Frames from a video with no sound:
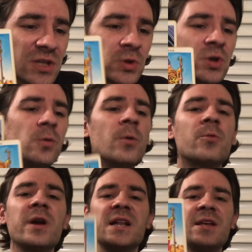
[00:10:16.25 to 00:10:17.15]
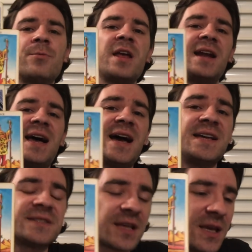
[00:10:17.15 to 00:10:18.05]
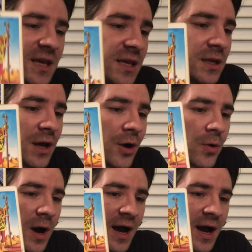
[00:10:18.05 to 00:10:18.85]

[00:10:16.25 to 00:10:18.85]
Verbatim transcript: So you will quickly realize, you know,